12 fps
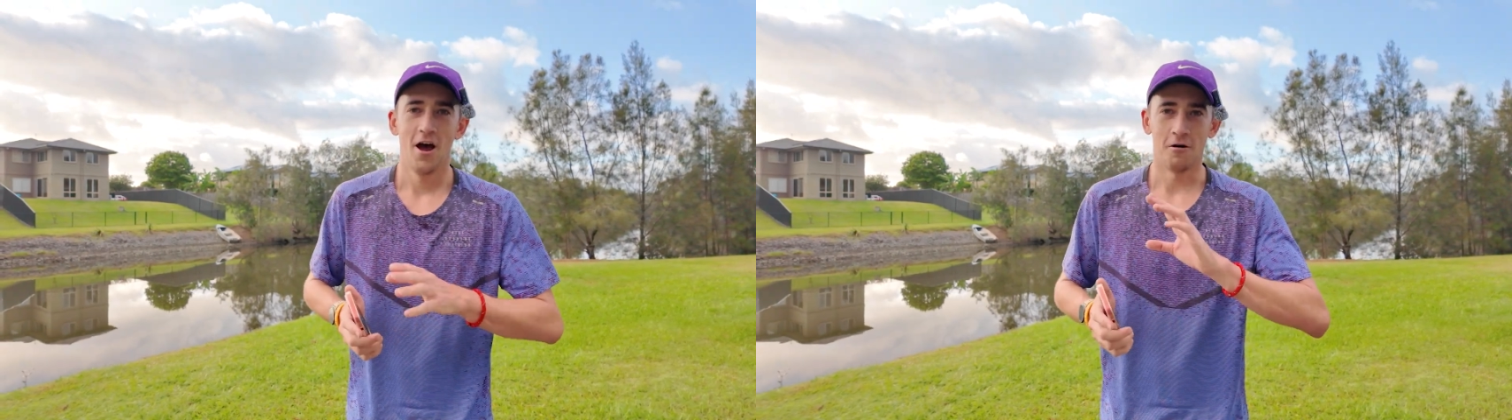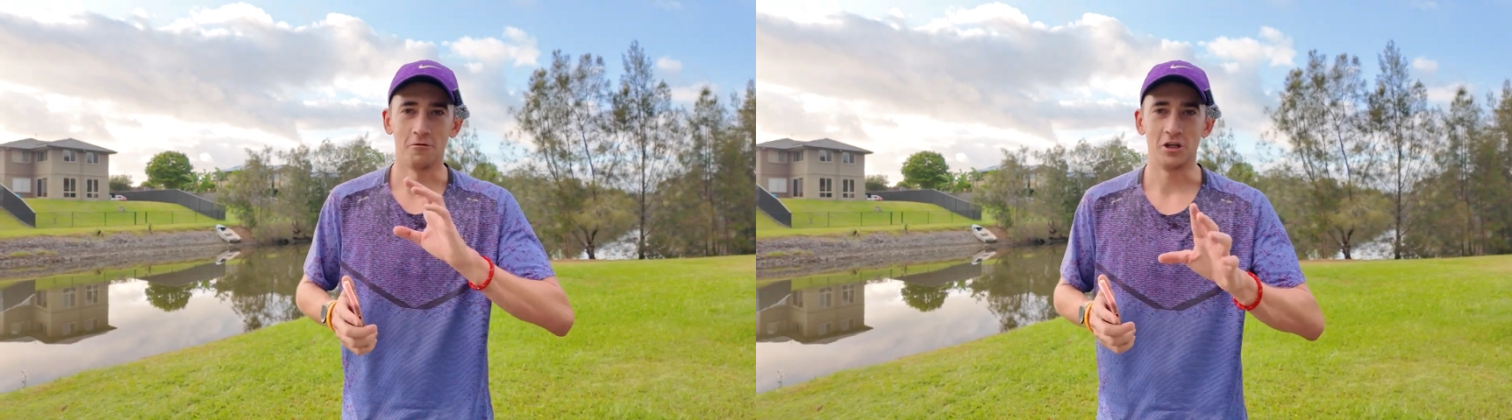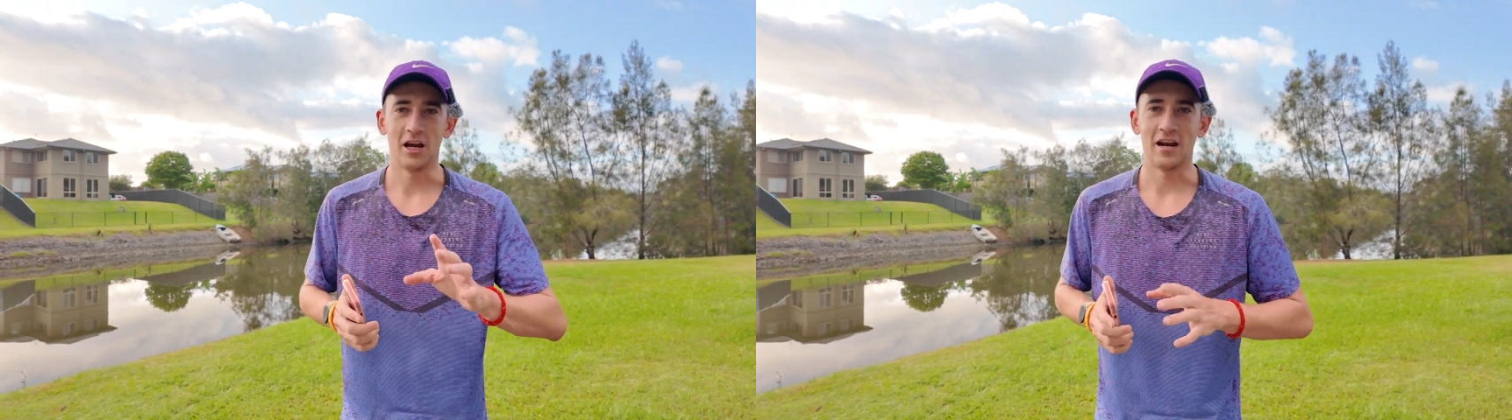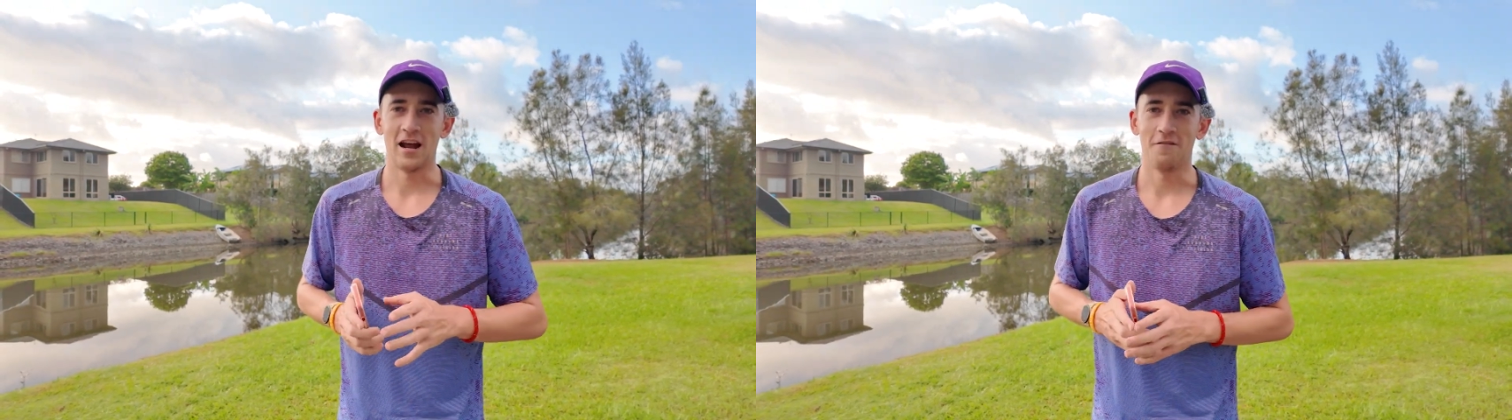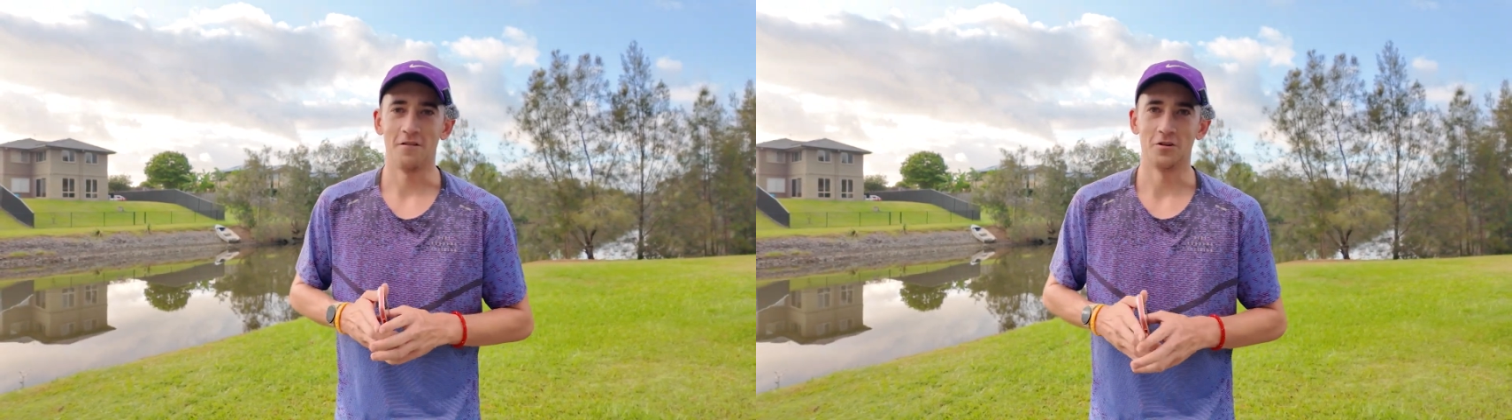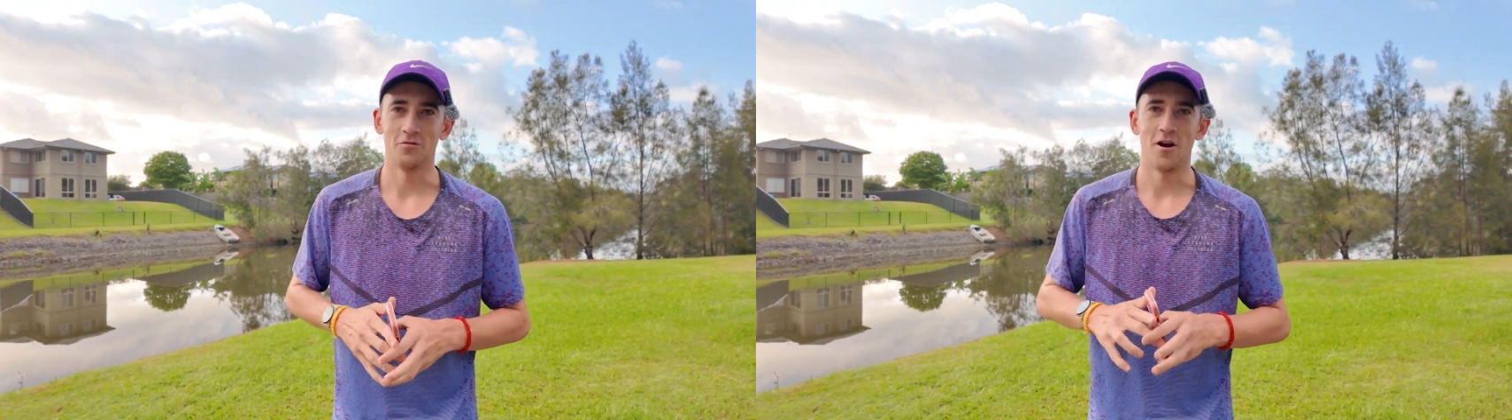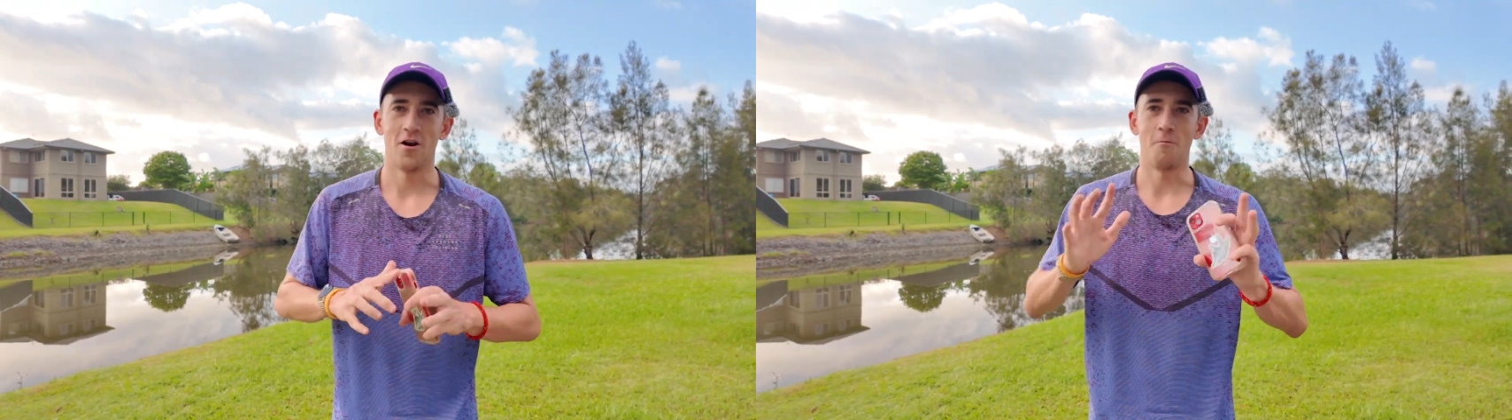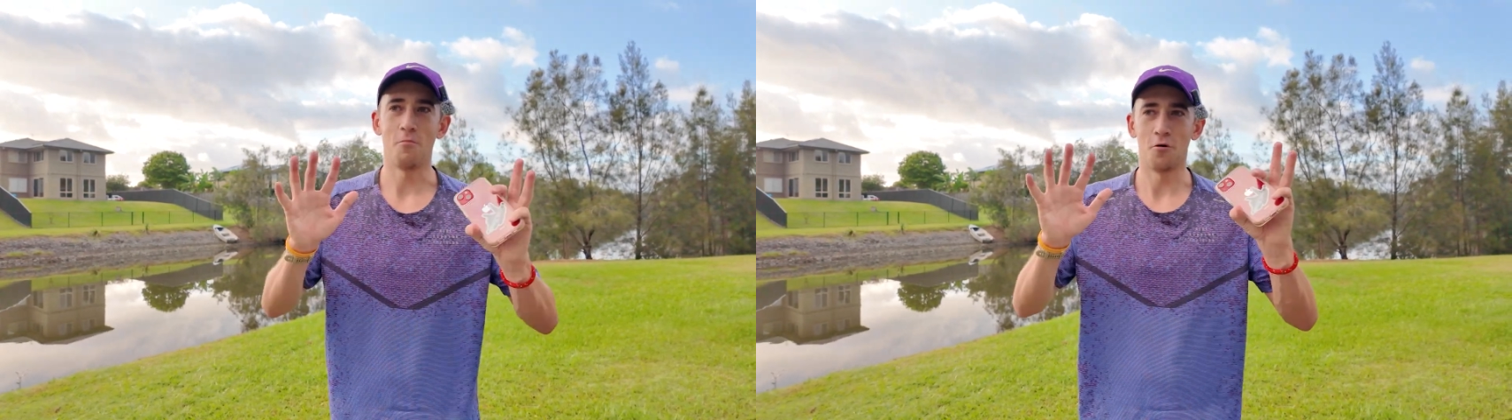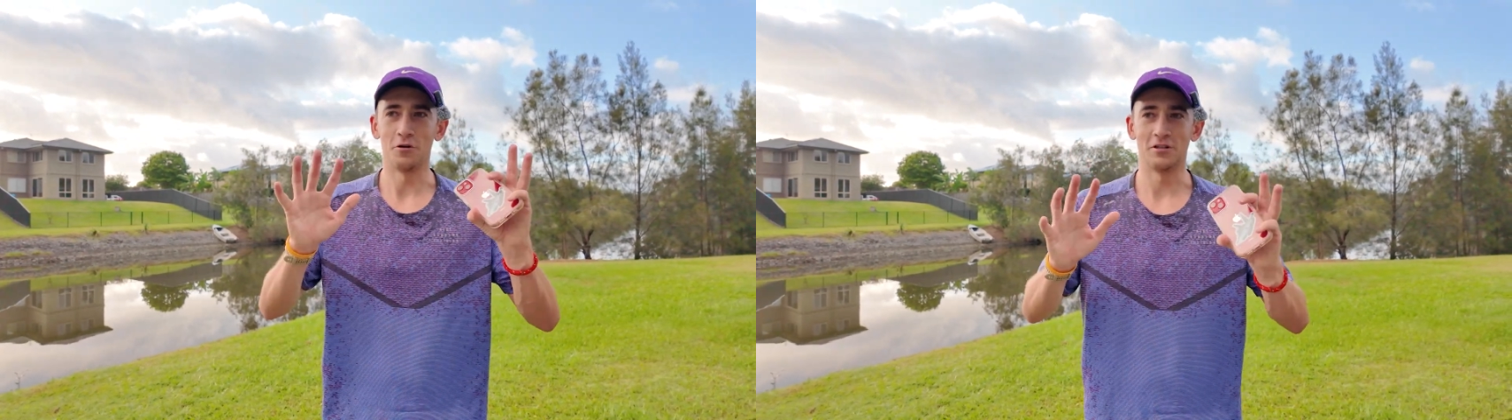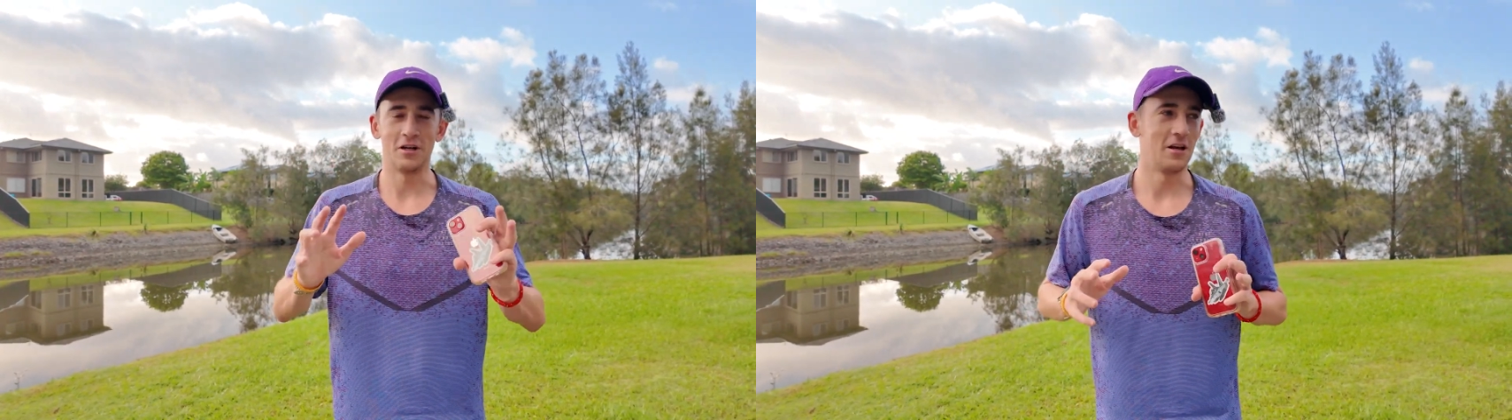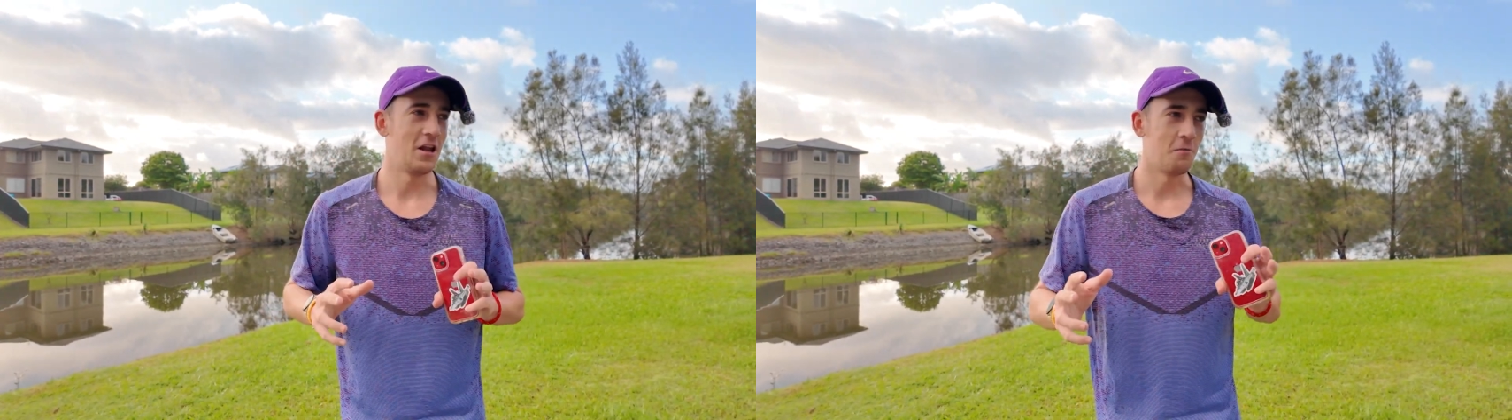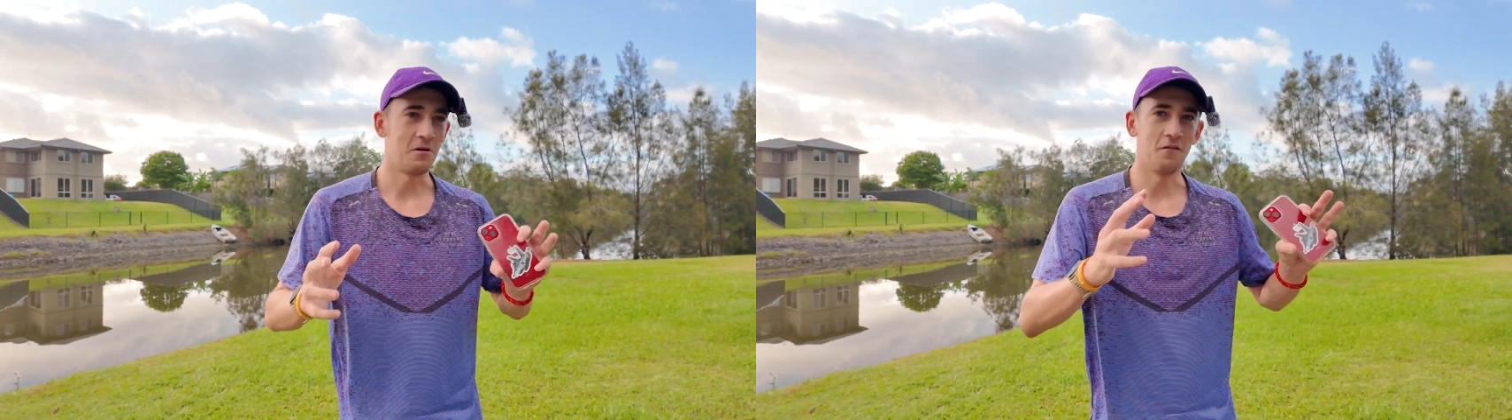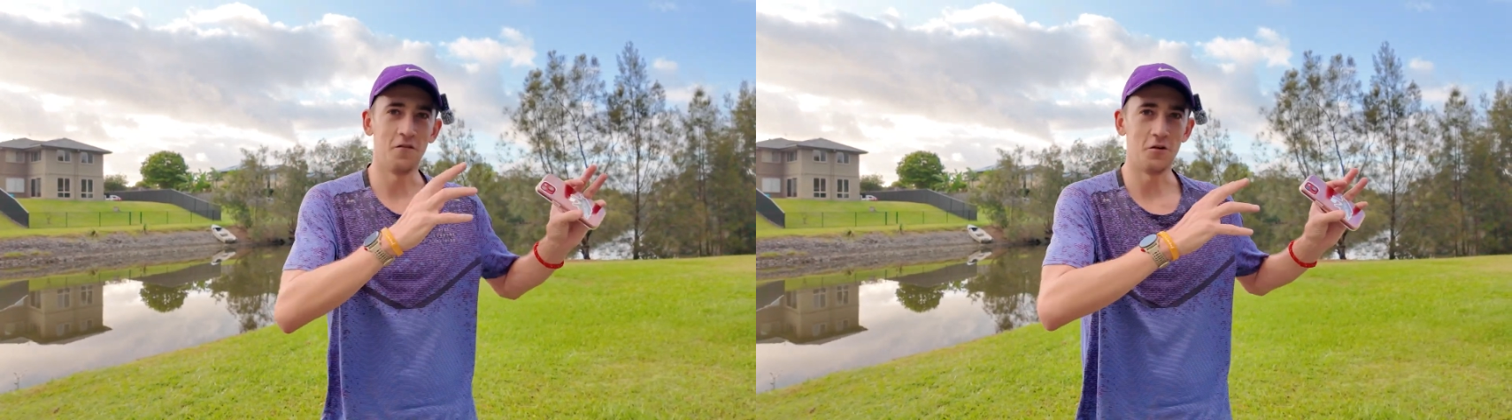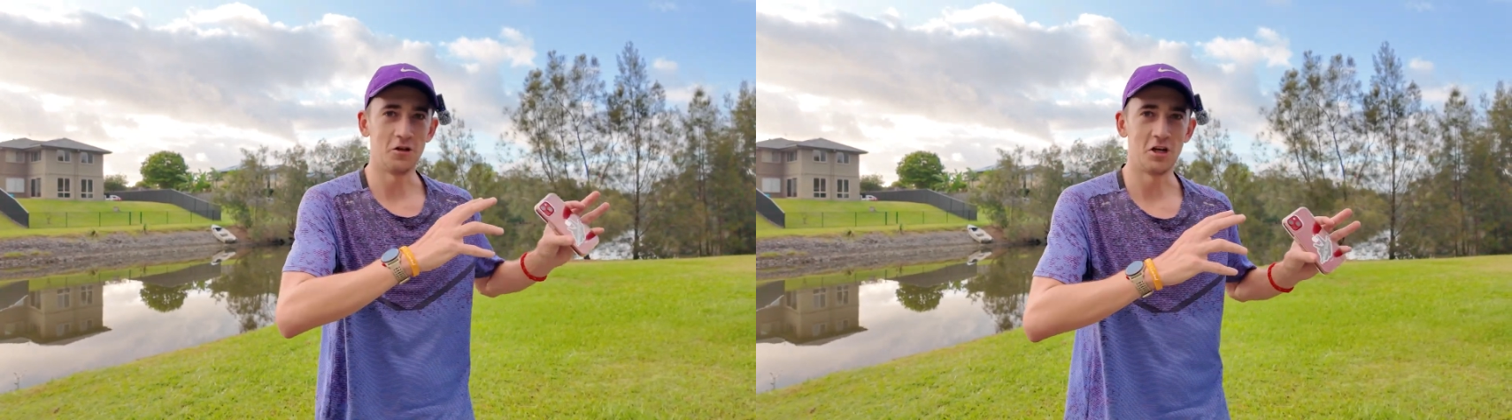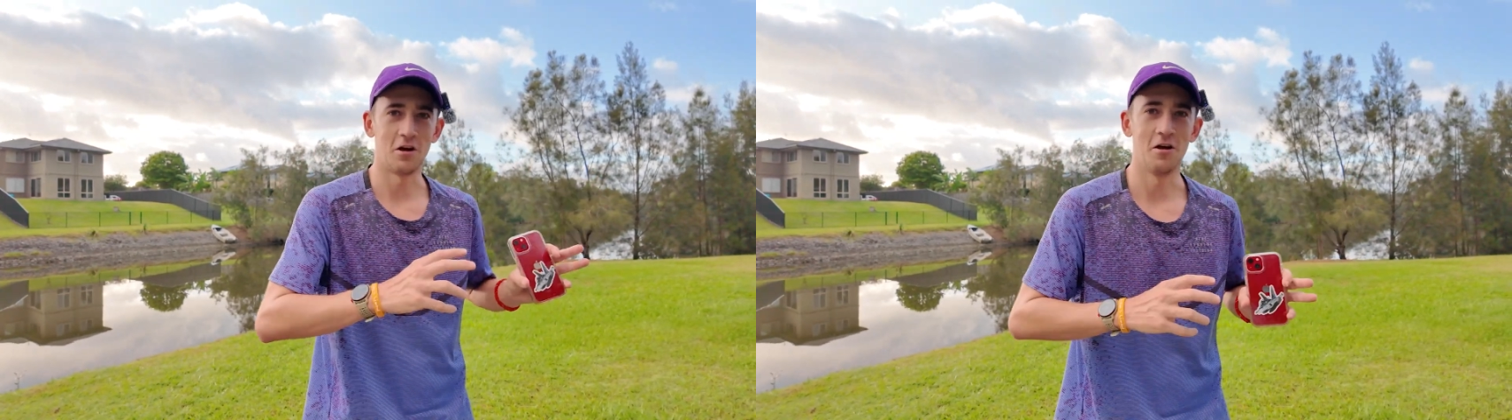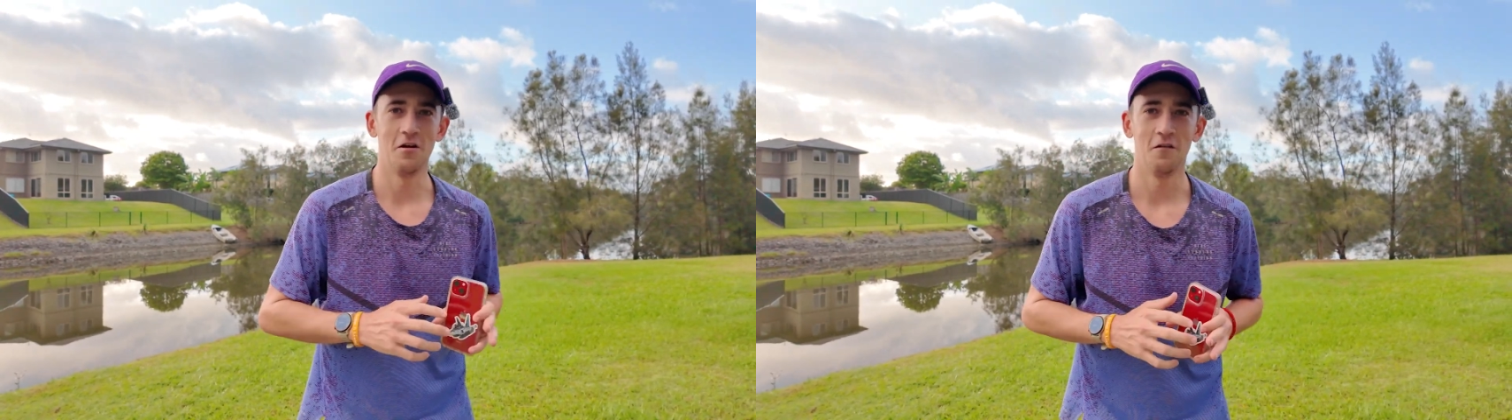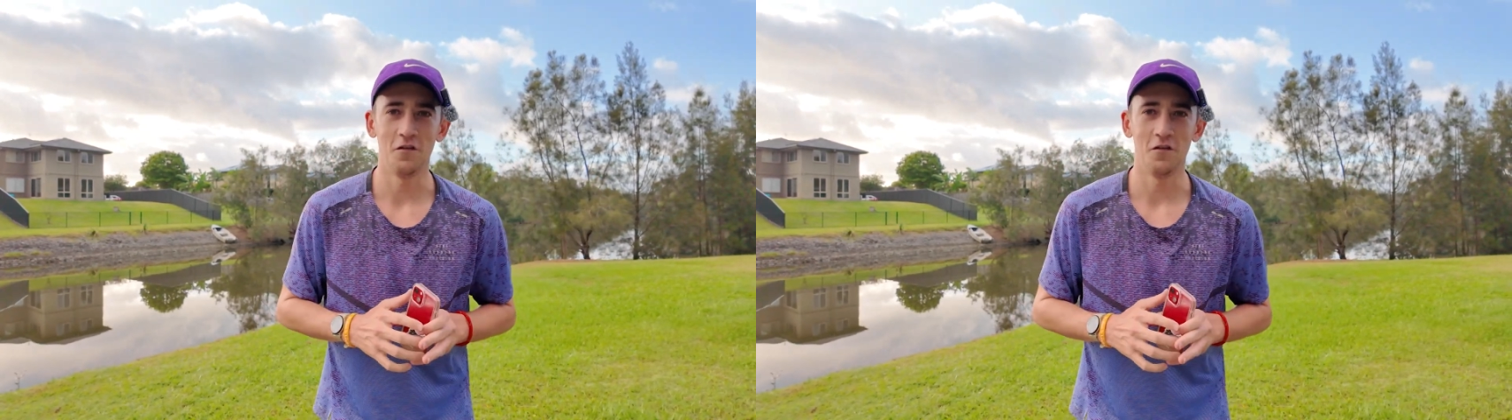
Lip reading: I will check it after this run and I'll pause it, and there'll be future